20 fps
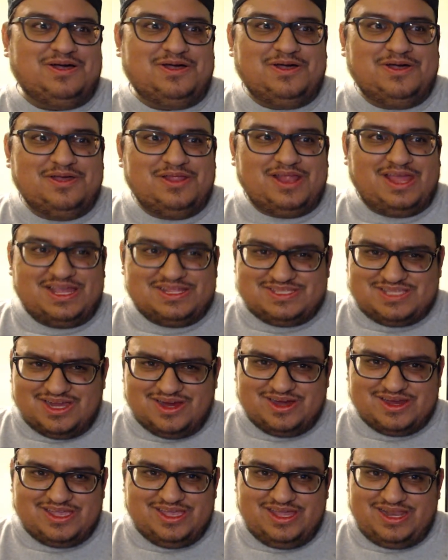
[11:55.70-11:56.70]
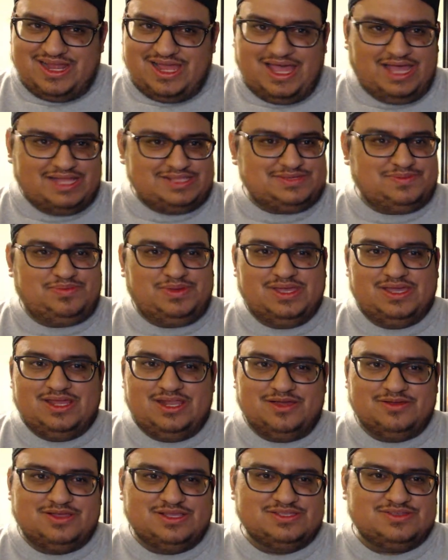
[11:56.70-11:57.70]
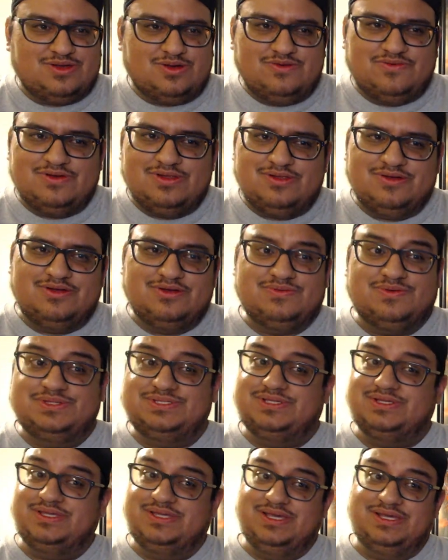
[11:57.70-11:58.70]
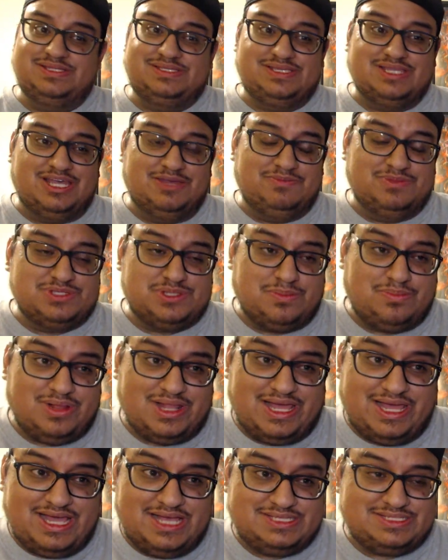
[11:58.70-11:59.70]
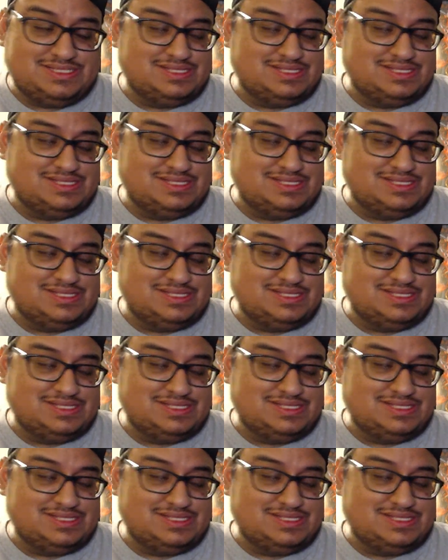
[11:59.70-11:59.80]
at Target. I had to pick it up because Overlord was a good time. It was a blast.